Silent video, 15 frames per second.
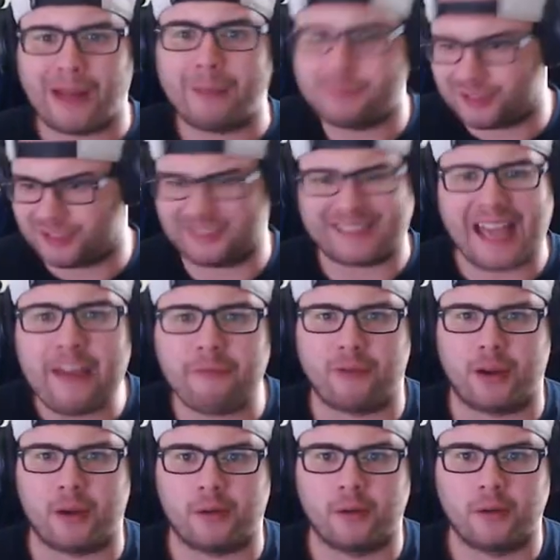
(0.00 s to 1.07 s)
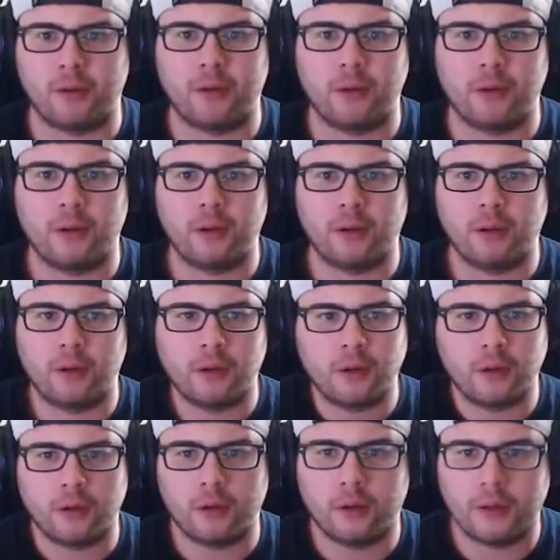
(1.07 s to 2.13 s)
for? I'm seven.
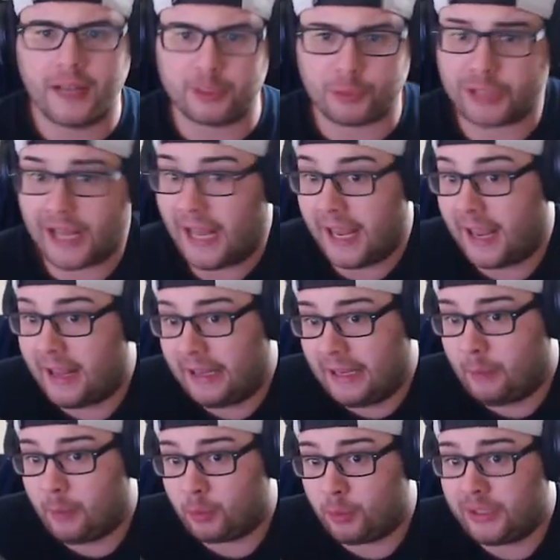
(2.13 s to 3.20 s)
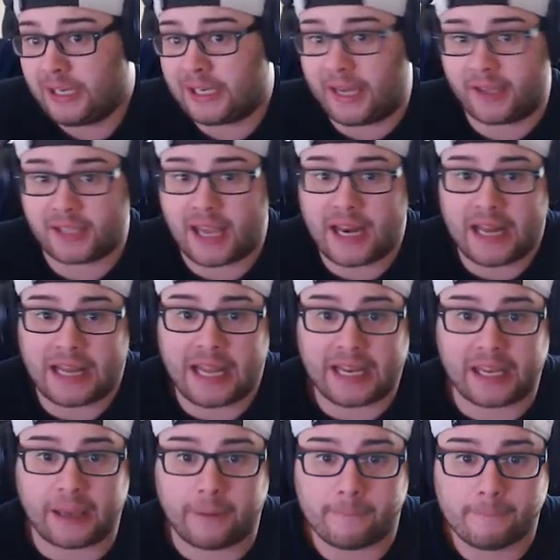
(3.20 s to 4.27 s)
It, it, it was ridiculous. I didn't
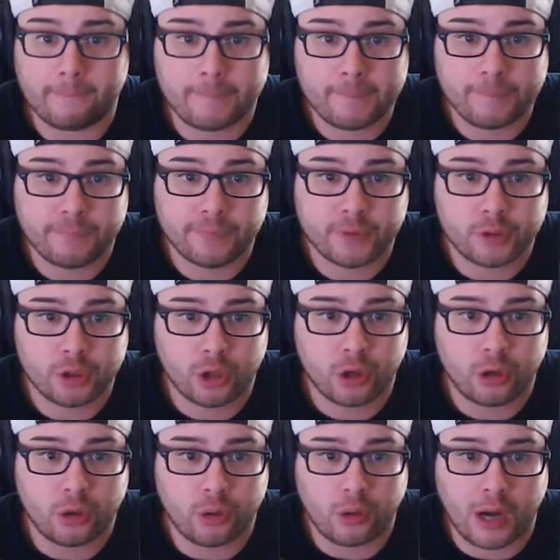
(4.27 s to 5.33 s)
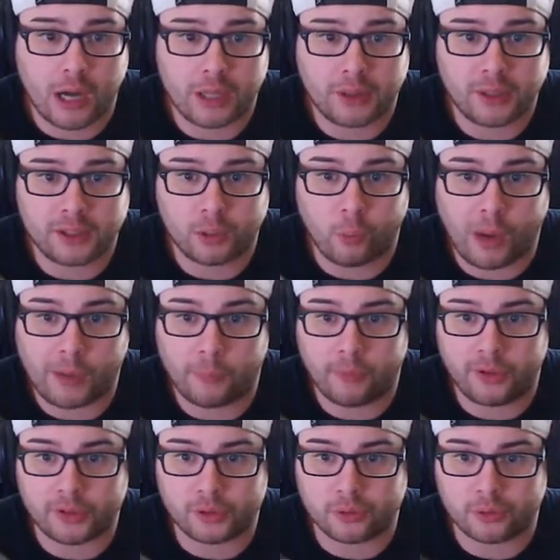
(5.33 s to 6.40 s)
like it. So I think the white
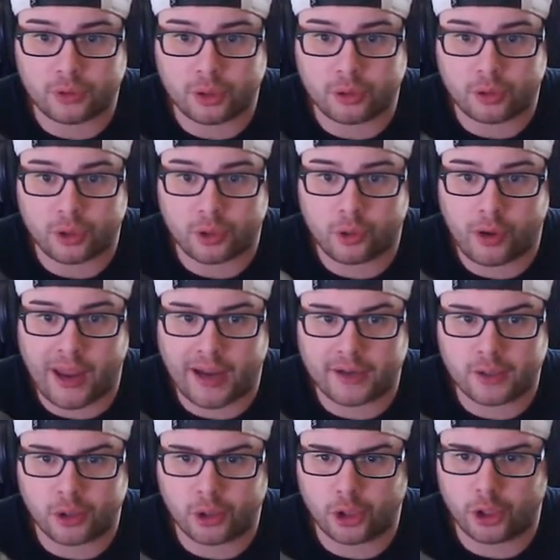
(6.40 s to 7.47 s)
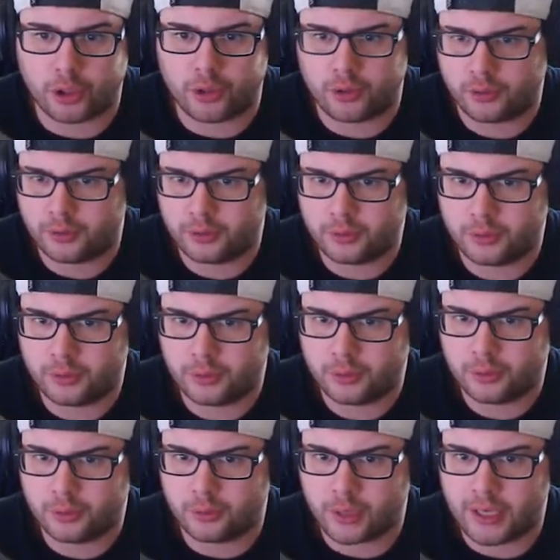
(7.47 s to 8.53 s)
one is cor correct or good,
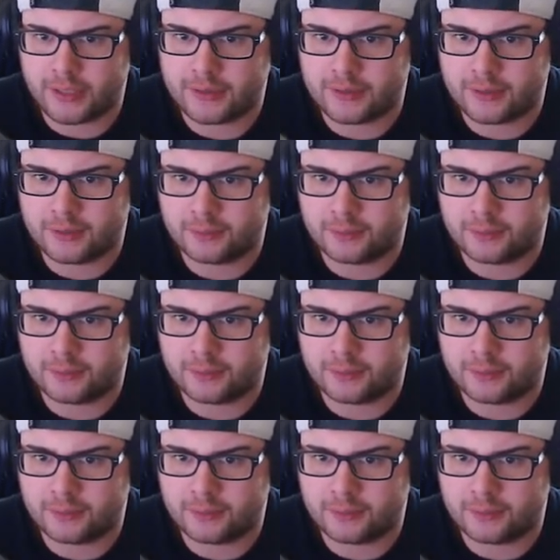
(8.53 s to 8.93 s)
right?